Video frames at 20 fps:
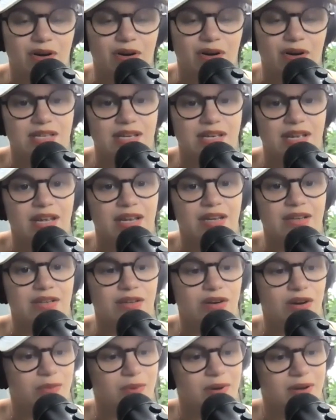and say, you
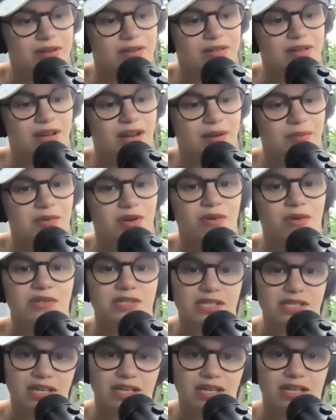know what? I'm going
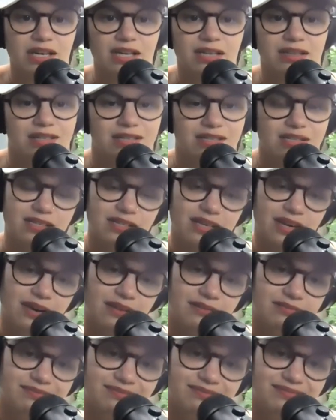to delegate this today.
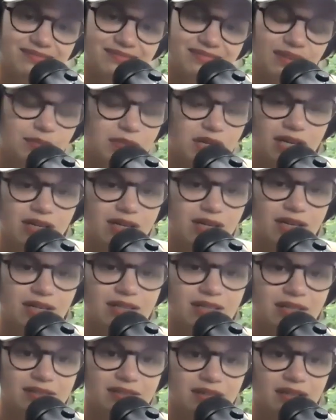I'm not going to get
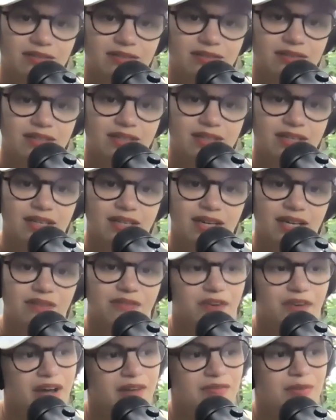that done. And
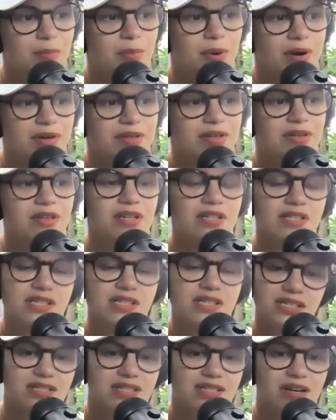if I have a partner, let's
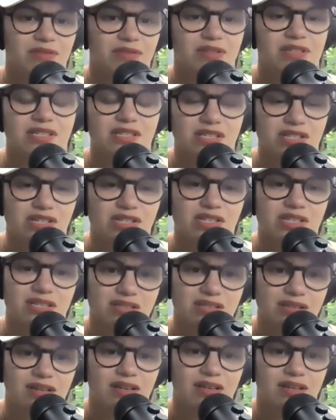sit down. Let's just
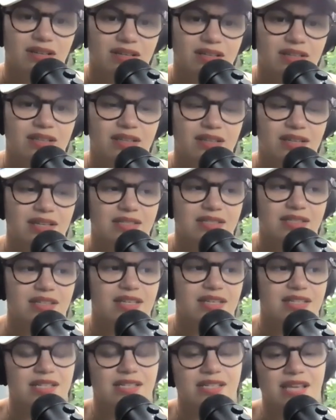
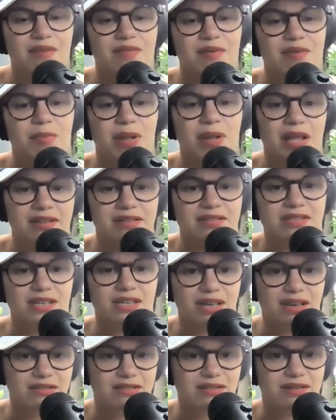let's have a plan
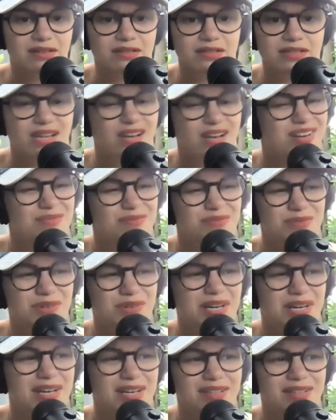together. Because I
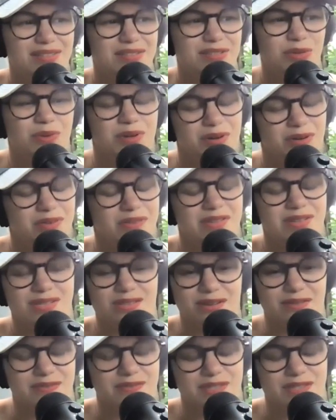really doing all this
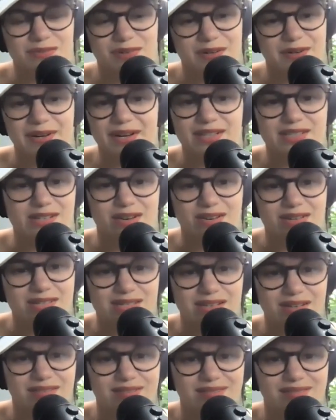stuff is very
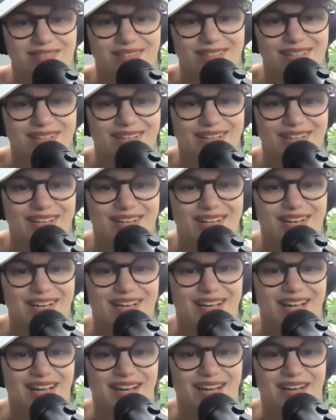exhausting.
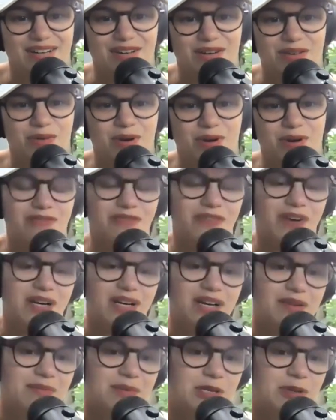And quite
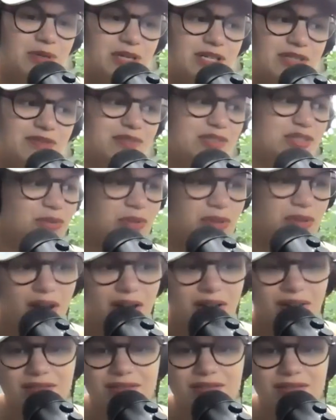frankly, I've been doing this for too
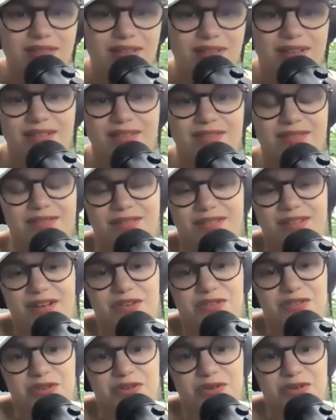long. And now
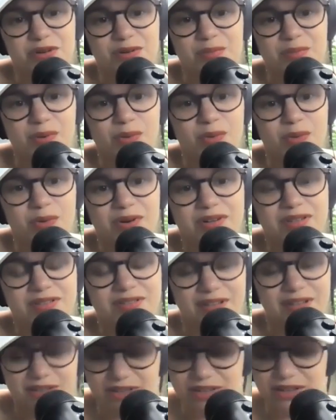you're on board.
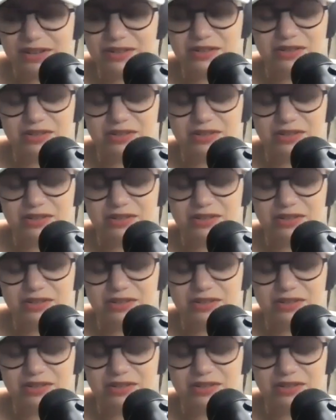Now